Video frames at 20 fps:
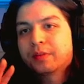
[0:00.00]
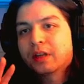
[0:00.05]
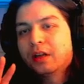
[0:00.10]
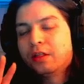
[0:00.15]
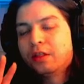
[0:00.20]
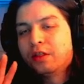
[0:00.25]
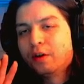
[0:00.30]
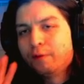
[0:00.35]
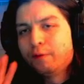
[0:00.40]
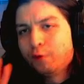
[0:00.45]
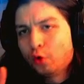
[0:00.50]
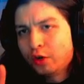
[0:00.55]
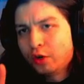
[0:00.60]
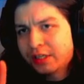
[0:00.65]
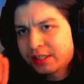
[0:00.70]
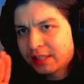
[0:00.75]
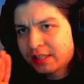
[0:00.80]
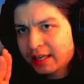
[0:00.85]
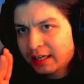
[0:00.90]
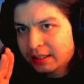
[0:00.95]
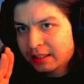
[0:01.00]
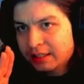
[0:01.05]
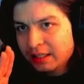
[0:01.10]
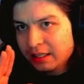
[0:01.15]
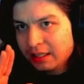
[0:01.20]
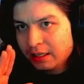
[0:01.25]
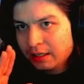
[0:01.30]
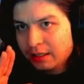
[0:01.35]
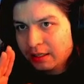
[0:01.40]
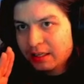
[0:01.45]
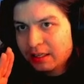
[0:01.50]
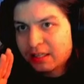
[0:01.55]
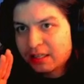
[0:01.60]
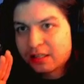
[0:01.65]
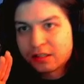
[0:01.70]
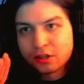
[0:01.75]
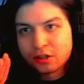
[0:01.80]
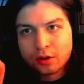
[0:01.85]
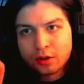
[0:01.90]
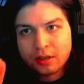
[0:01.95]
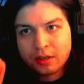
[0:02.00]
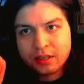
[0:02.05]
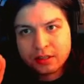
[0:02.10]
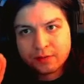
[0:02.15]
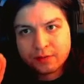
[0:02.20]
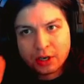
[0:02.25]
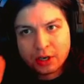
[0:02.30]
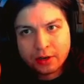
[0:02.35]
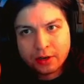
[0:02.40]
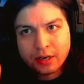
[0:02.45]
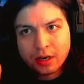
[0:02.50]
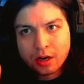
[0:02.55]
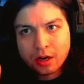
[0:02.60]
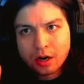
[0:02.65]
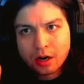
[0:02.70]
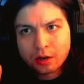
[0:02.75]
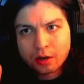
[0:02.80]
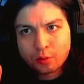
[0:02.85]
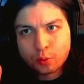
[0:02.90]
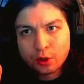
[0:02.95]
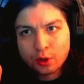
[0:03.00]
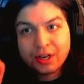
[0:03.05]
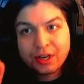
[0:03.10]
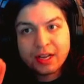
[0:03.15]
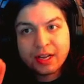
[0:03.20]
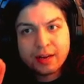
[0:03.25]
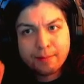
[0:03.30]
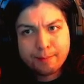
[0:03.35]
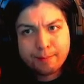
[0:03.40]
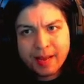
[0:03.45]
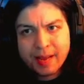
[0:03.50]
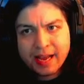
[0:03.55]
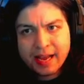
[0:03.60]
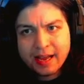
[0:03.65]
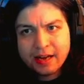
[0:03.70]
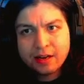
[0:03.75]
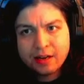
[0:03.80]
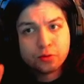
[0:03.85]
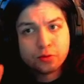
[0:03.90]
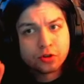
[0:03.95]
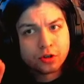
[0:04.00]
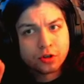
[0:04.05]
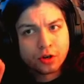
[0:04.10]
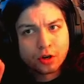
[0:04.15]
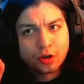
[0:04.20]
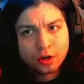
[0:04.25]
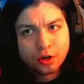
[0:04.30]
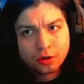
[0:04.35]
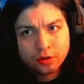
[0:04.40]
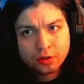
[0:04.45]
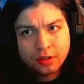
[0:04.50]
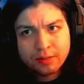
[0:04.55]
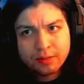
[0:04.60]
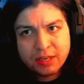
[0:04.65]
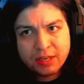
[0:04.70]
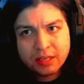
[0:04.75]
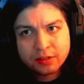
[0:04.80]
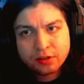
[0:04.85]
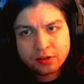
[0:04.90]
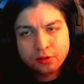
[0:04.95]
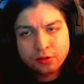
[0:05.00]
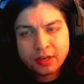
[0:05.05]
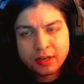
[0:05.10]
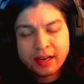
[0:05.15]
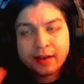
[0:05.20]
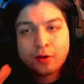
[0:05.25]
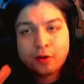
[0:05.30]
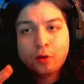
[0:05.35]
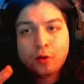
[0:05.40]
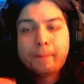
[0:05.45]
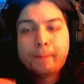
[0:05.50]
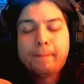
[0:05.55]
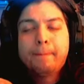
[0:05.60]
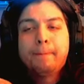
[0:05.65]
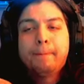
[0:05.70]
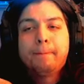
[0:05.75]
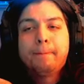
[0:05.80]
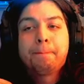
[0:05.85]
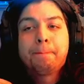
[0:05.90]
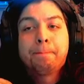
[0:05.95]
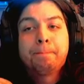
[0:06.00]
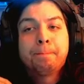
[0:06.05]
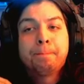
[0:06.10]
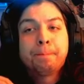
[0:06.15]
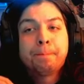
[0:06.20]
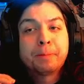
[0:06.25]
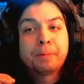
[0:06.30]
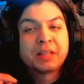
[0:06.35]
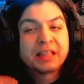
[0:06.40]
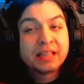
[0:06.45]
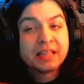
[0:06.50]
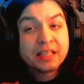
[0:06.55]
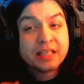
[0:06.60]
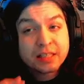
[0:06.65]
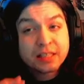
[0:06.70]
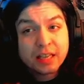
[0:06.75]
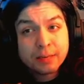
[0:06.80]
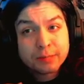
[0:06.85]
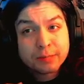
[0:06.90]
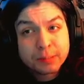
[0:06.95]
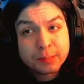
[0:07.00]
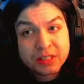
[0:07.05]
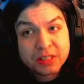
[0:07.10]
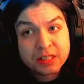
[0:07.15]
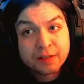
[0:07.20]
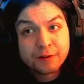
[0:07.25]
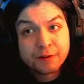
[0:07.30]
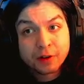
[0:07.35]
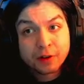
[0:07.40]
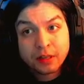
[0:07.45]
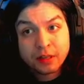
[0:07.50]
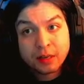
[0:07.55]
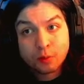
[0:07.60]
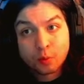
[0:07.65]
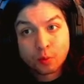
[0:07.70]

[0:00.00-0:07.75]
The voice acting is very awkward and bad. It was an early PS2 title. But this game specifically, it